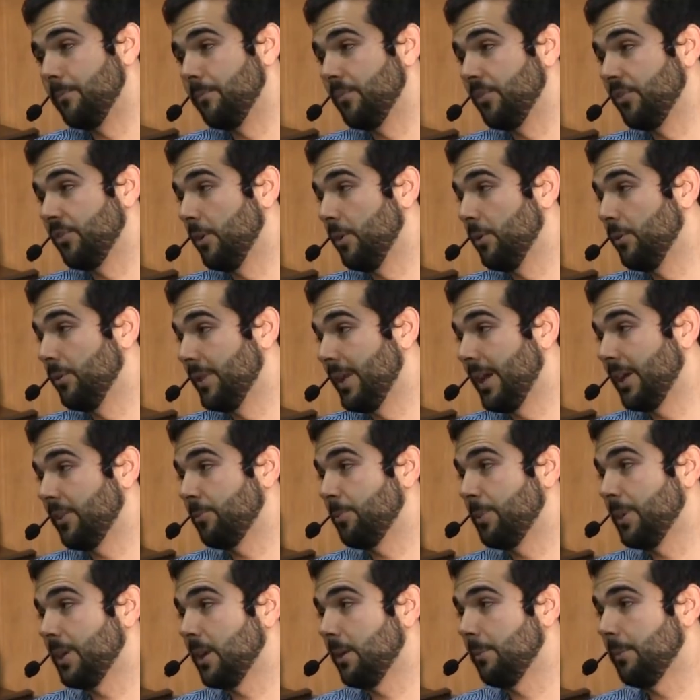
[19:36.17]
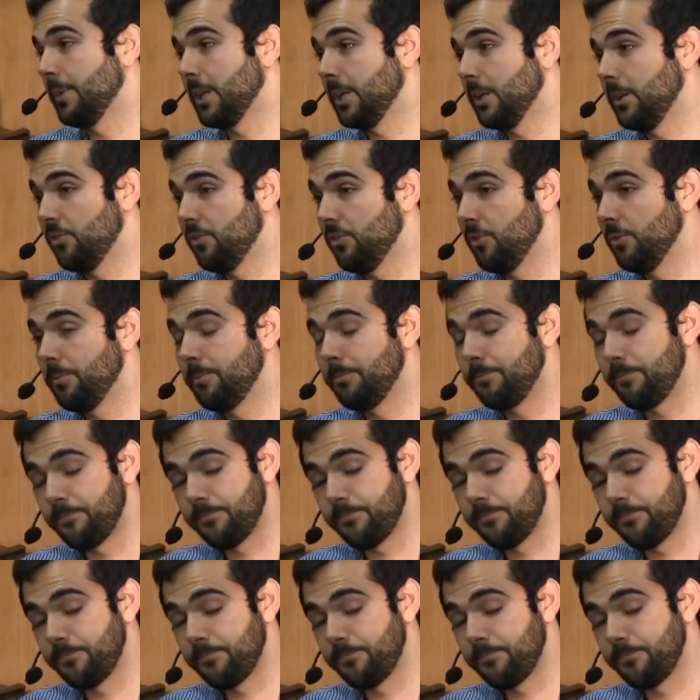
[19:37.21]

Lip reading: So that's becoming an issue.